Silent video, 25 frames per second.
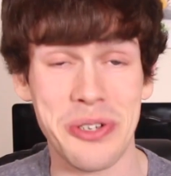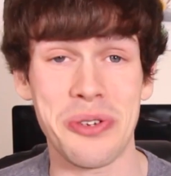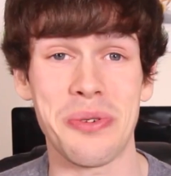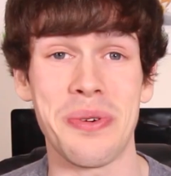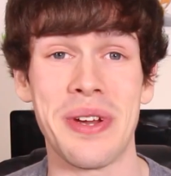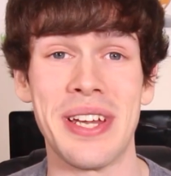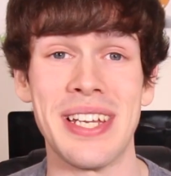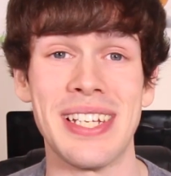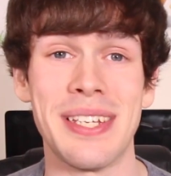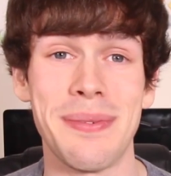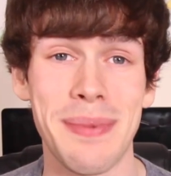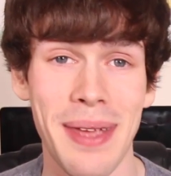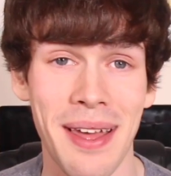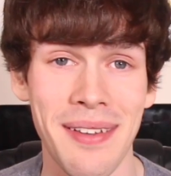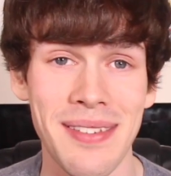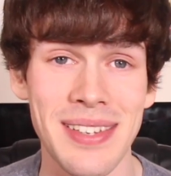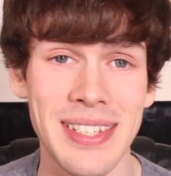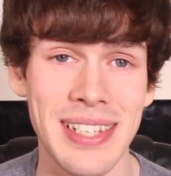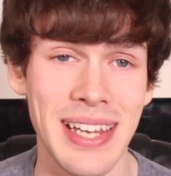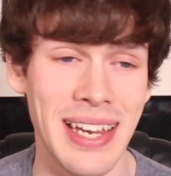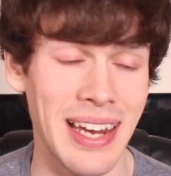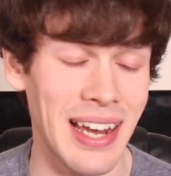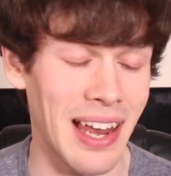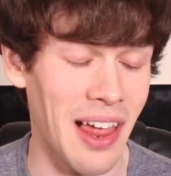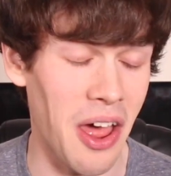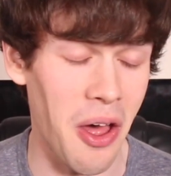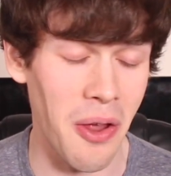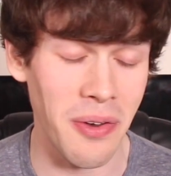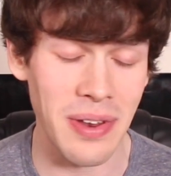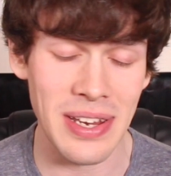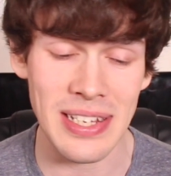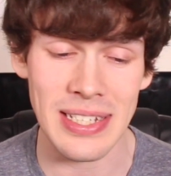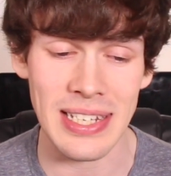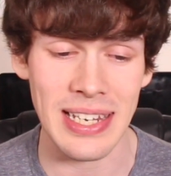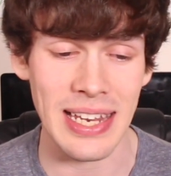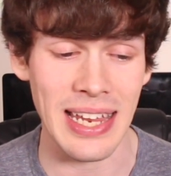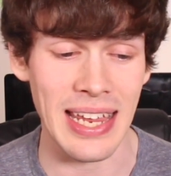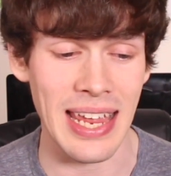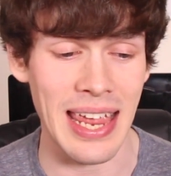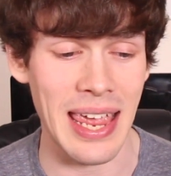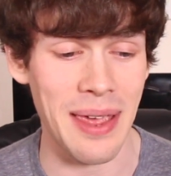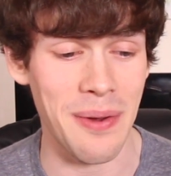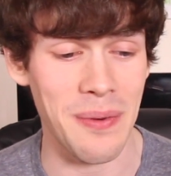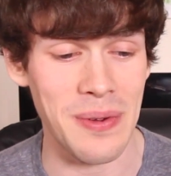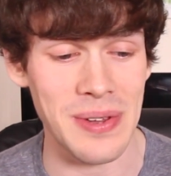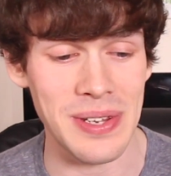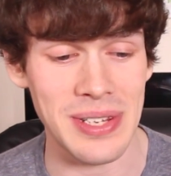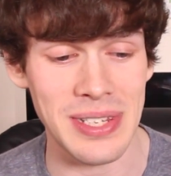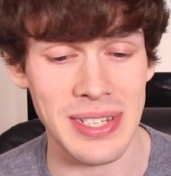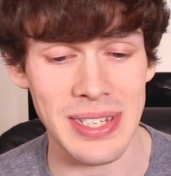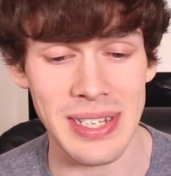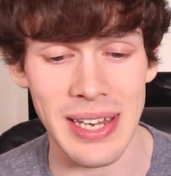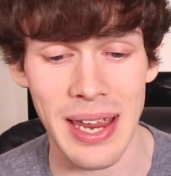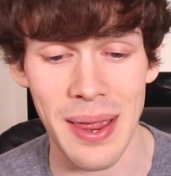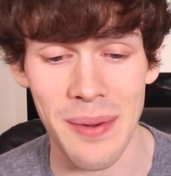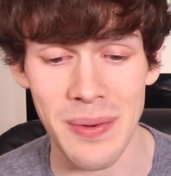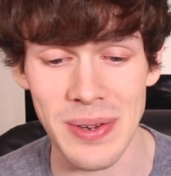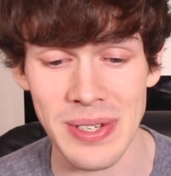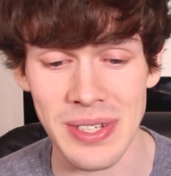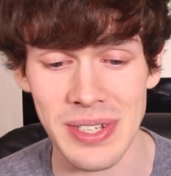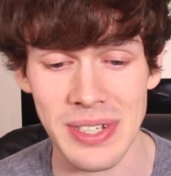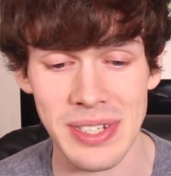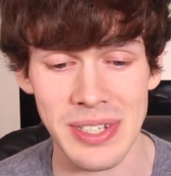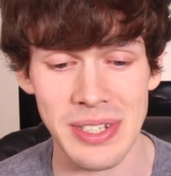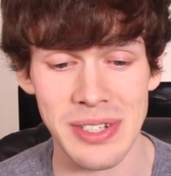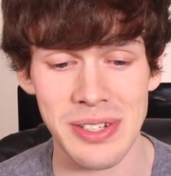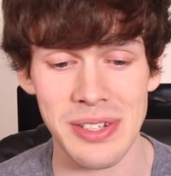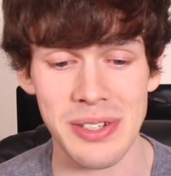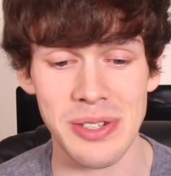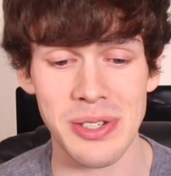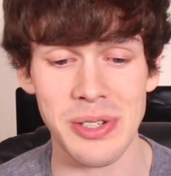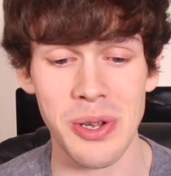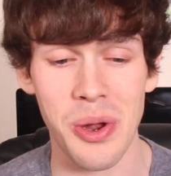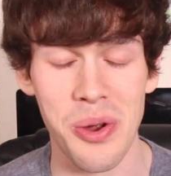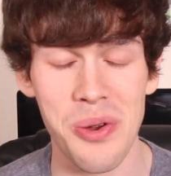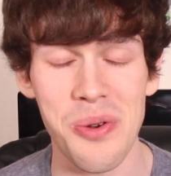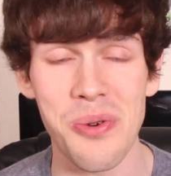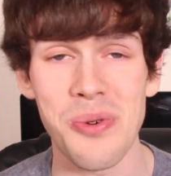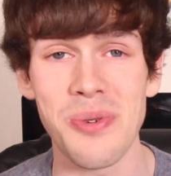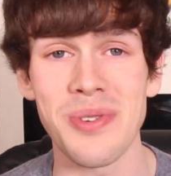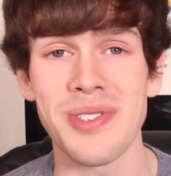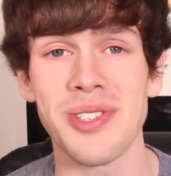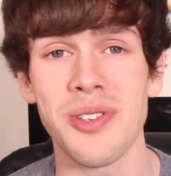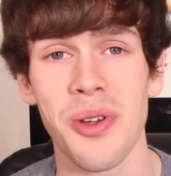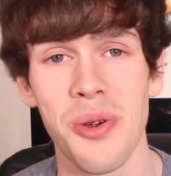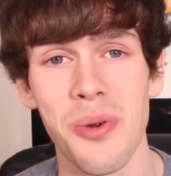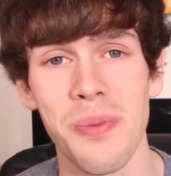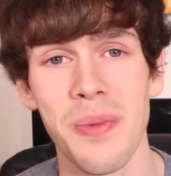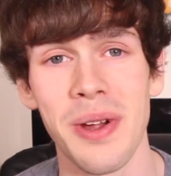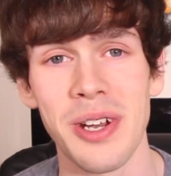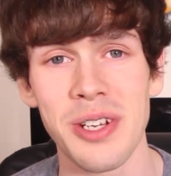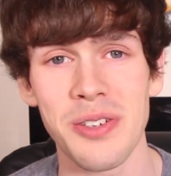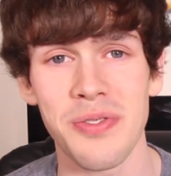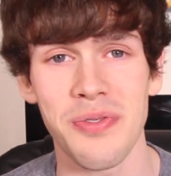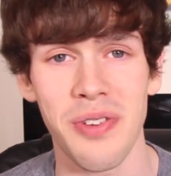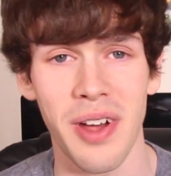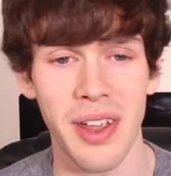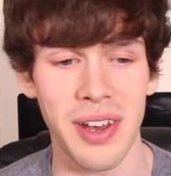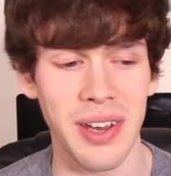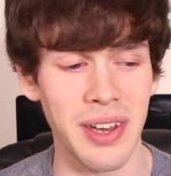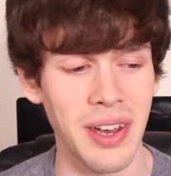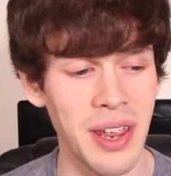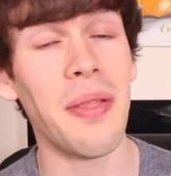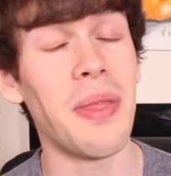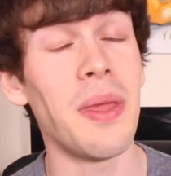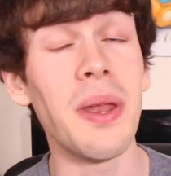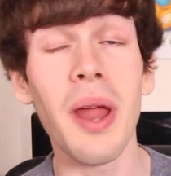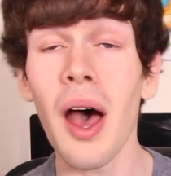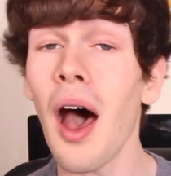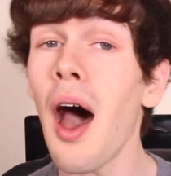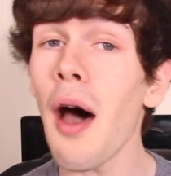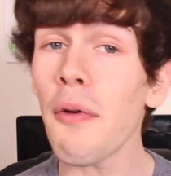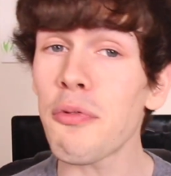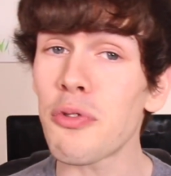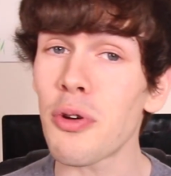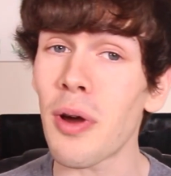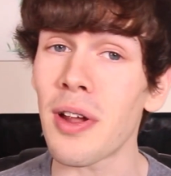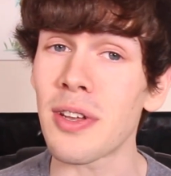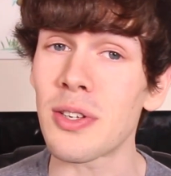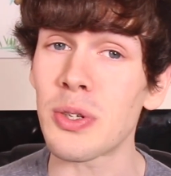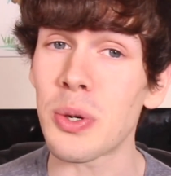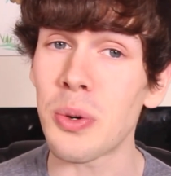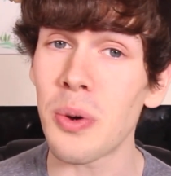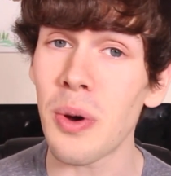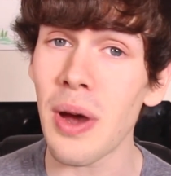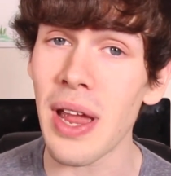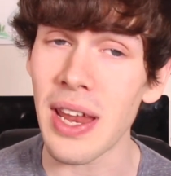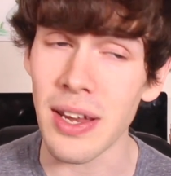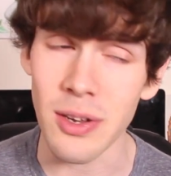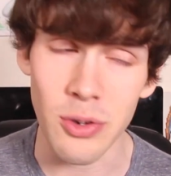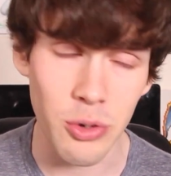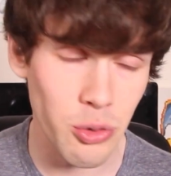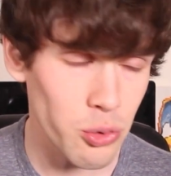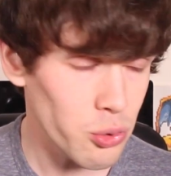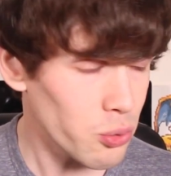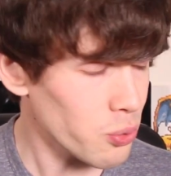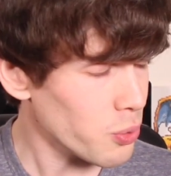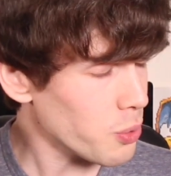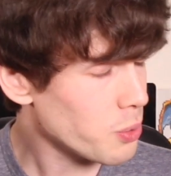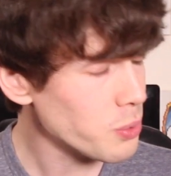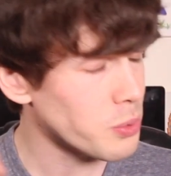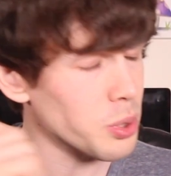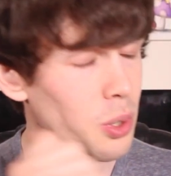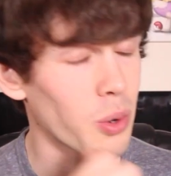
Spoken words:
a treat to be able to see that. Honestly, it was just so much fun. And then after our tour, in true